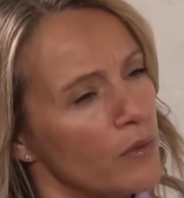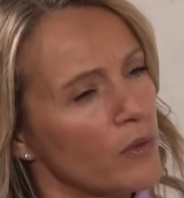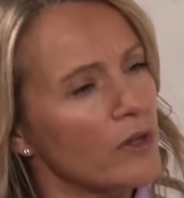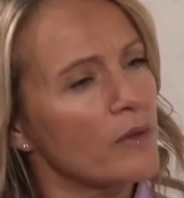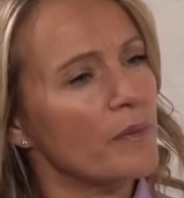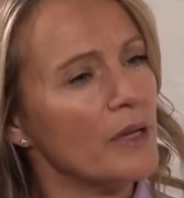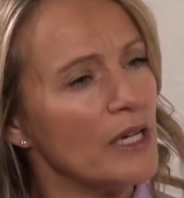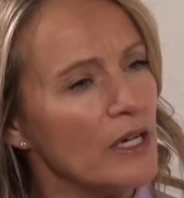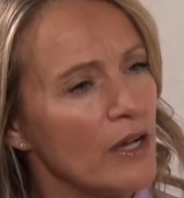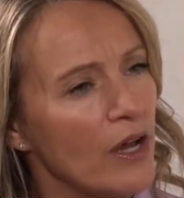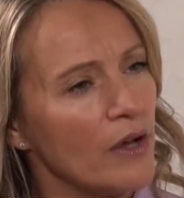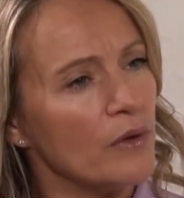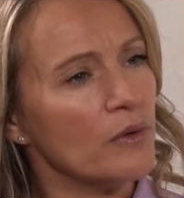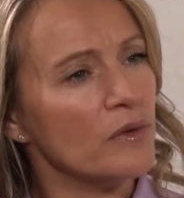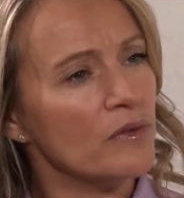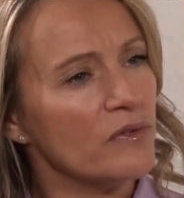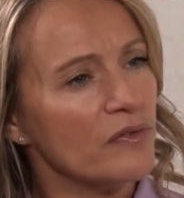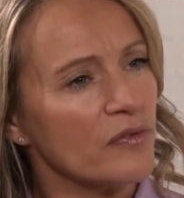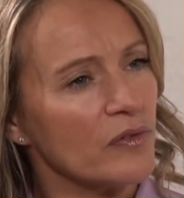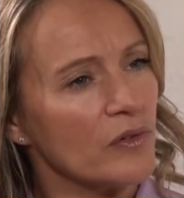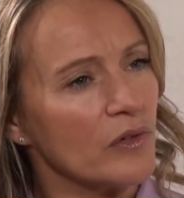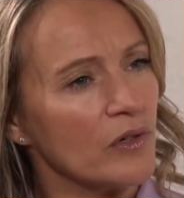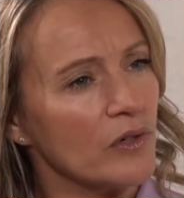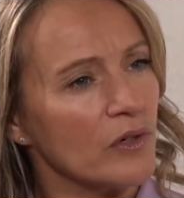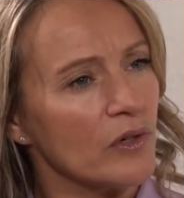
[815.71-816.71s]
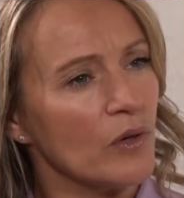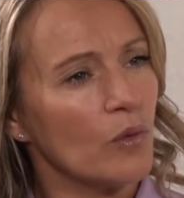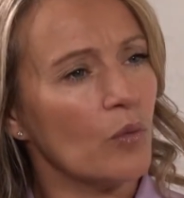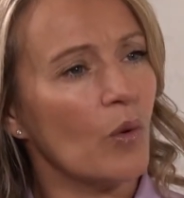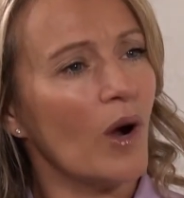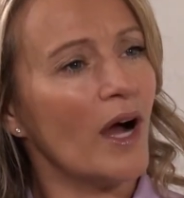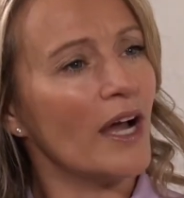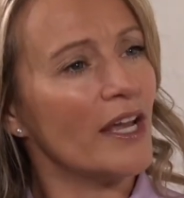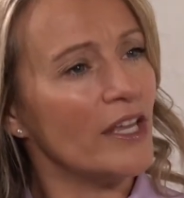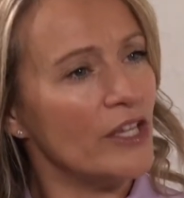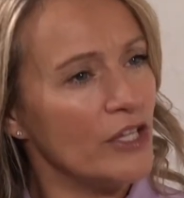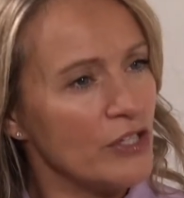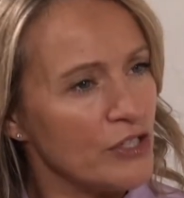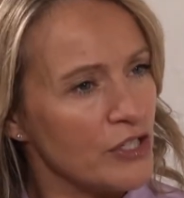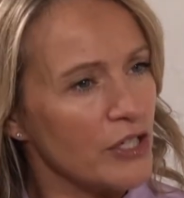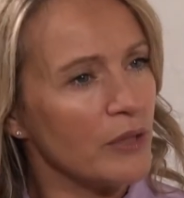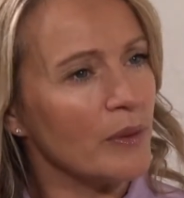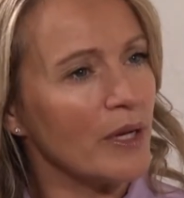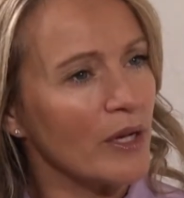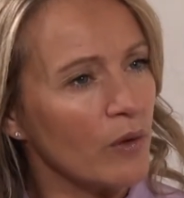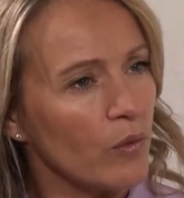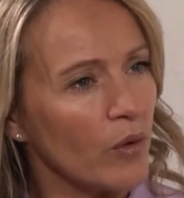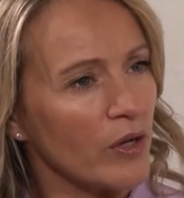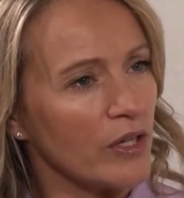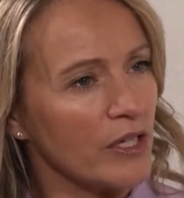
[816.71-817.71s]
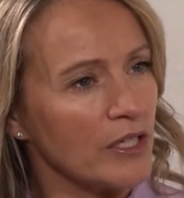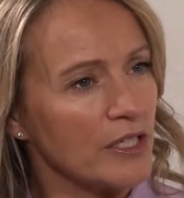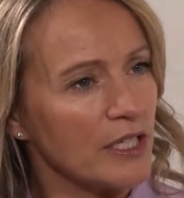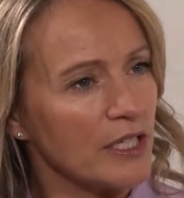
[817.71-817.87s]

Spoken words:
want to be known for? Why are you doing what you're